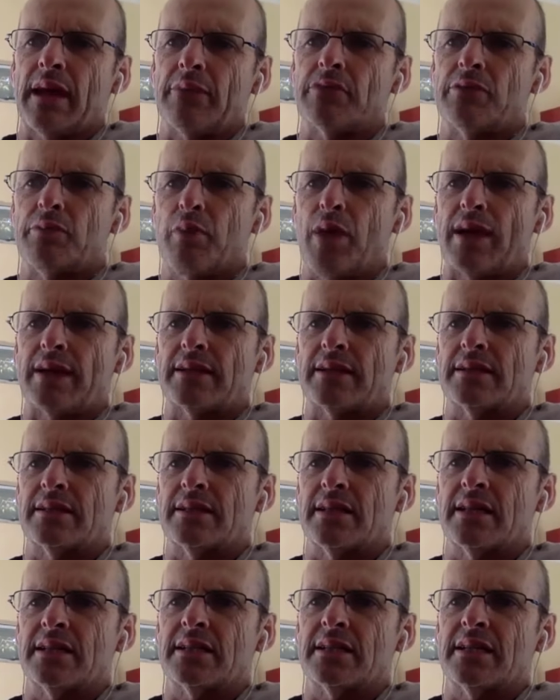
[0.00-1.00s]
practice,
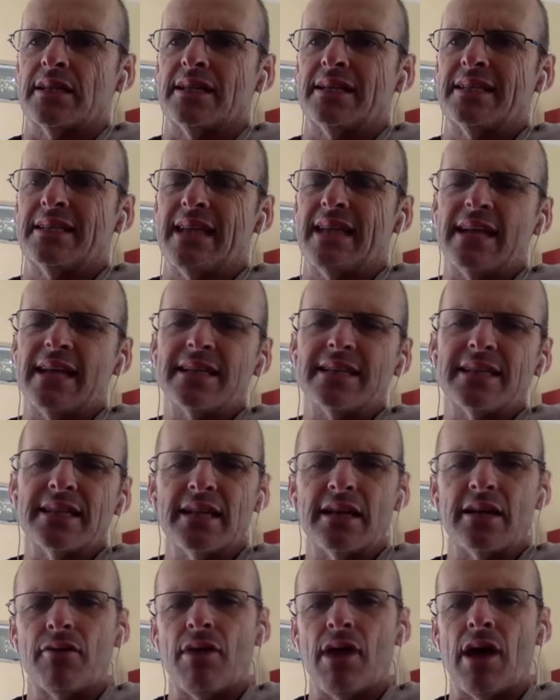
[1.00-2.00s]
there's an
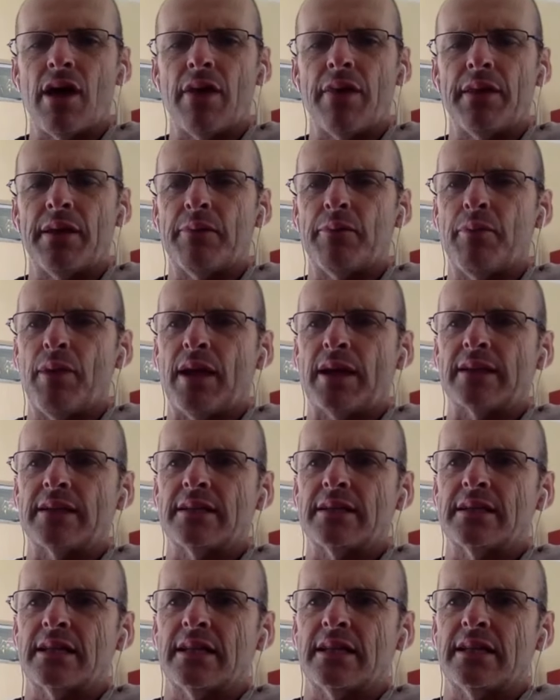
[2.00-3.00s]
intensity around their
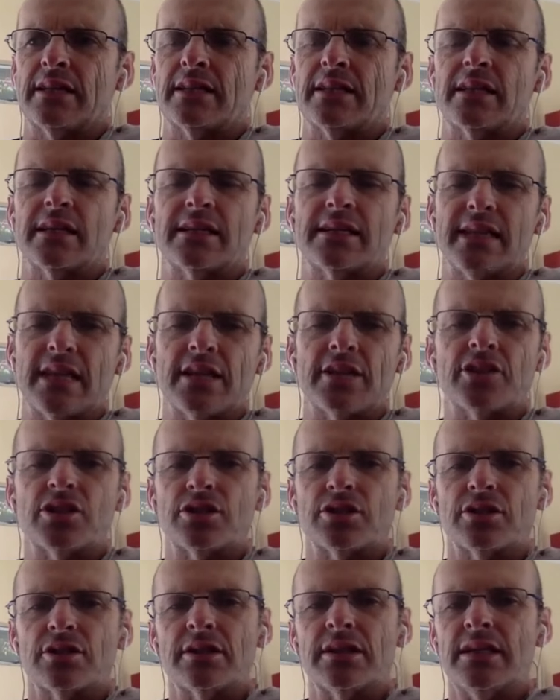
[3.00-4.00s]
practice, and there's an attention
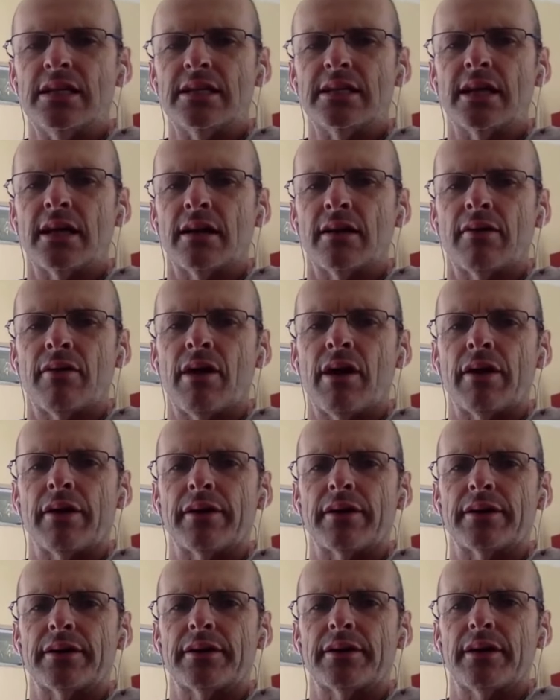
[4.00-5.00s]
to detail around
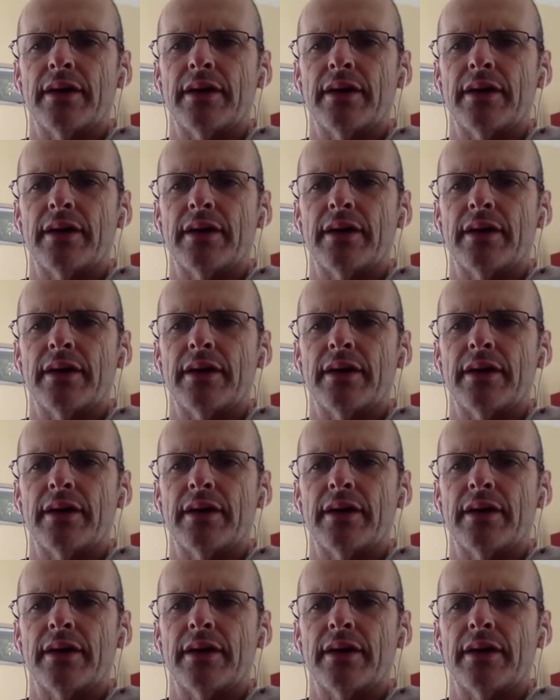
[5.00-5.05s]
it.